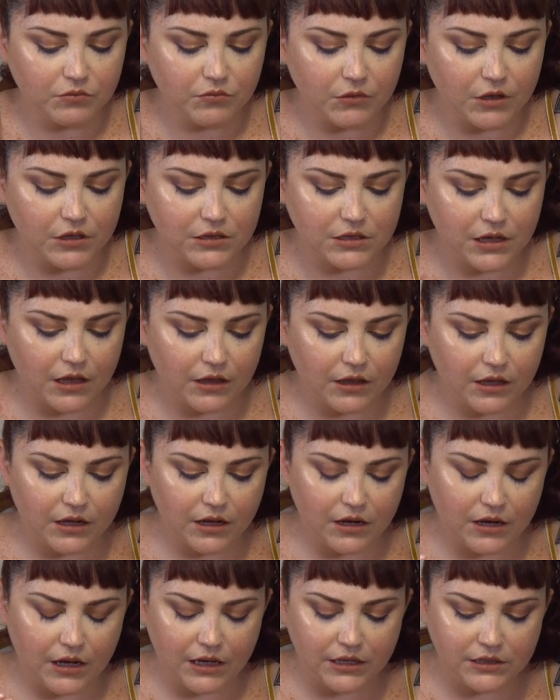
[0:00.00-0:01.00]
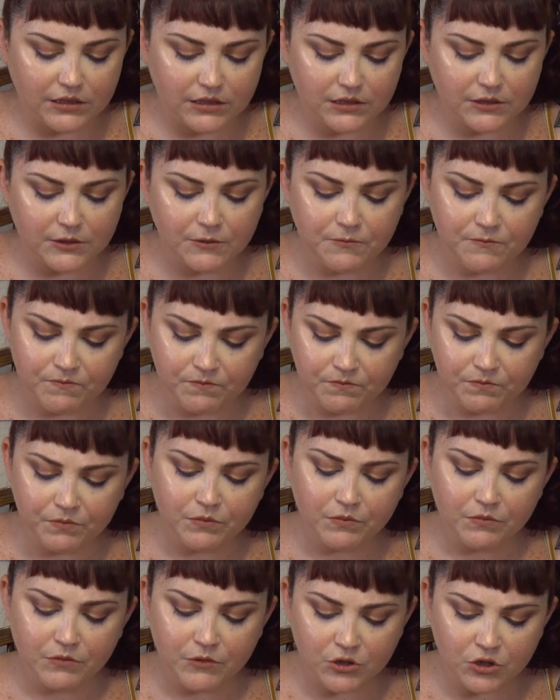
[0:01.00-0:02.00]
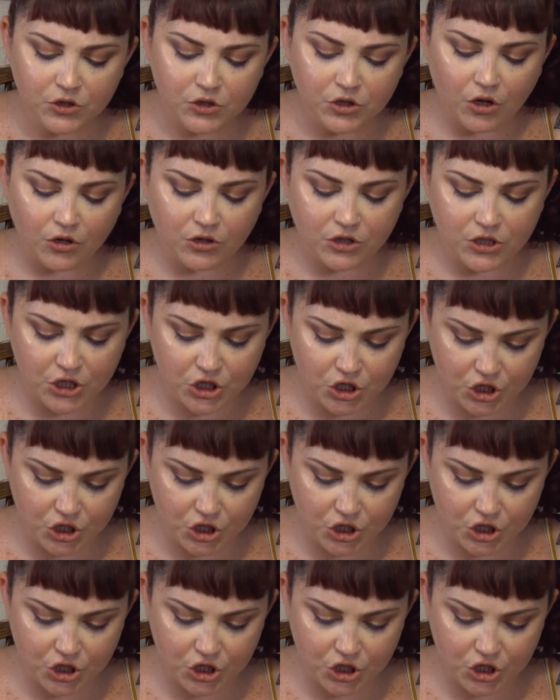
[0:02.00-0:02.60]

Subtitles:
It's got like a nice salty,